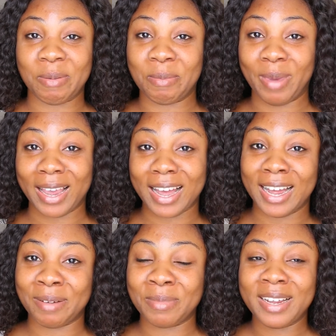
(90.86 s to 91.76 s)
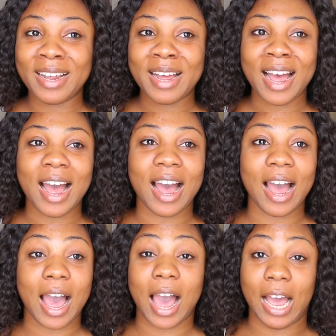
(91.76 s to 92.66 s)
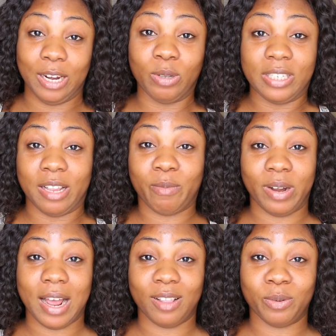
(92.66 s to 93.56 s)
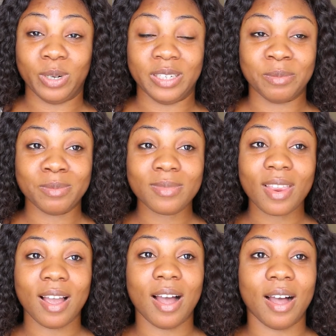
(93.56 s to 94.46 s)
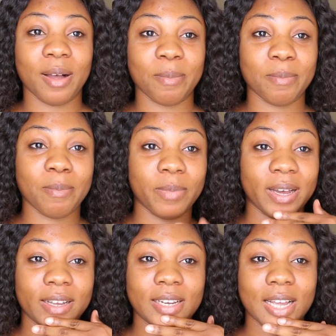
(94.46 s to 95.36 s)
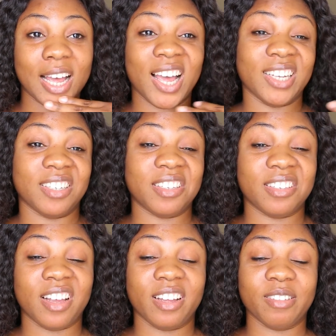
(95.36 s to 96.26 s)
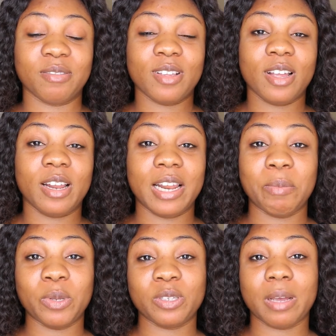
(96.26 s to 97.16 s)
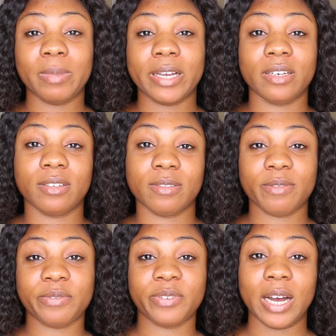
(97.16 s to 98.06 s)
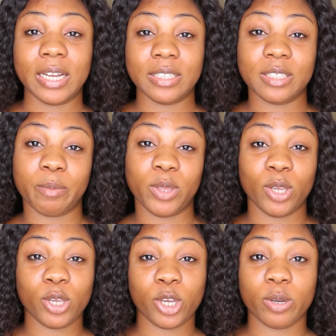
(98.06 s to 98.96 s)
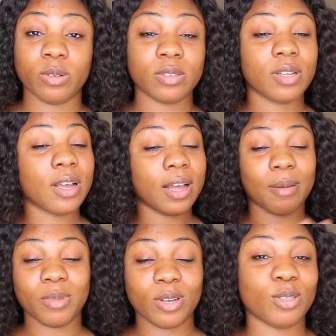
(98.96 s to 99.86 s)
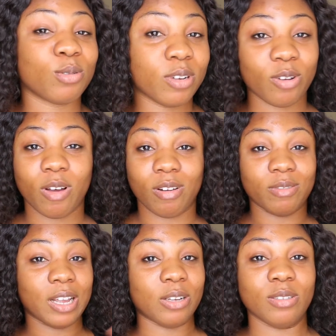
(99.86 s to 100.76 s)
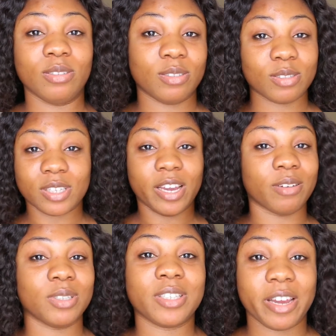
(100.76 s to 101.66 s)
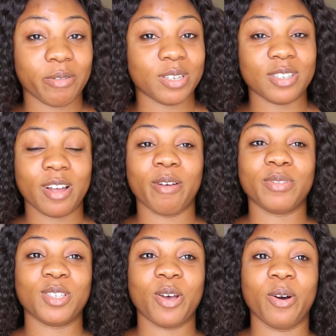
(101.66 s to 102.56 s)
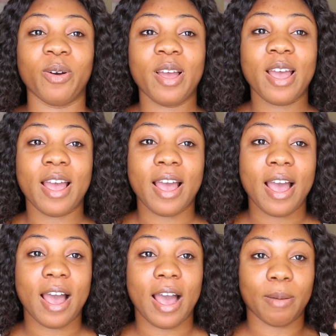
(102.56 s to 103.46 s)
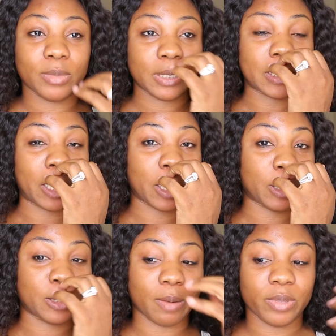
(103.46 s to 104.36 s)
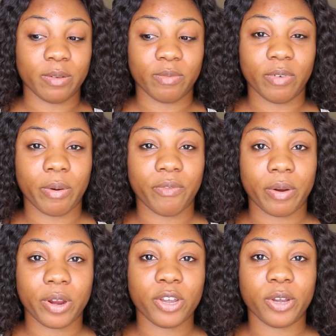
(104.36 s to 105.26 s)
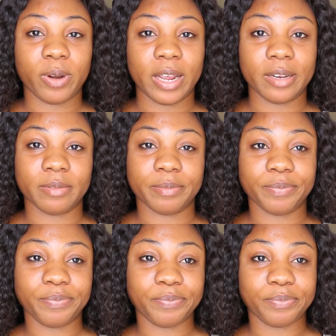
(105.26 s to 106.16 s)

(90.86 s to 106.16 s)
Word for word: makeup. I don't celebrate Halloween, but I just thought, let me do something fun, something cute. I'm not into, you know, all of that scary stuff, so I'm just gonna do something very, very cute, and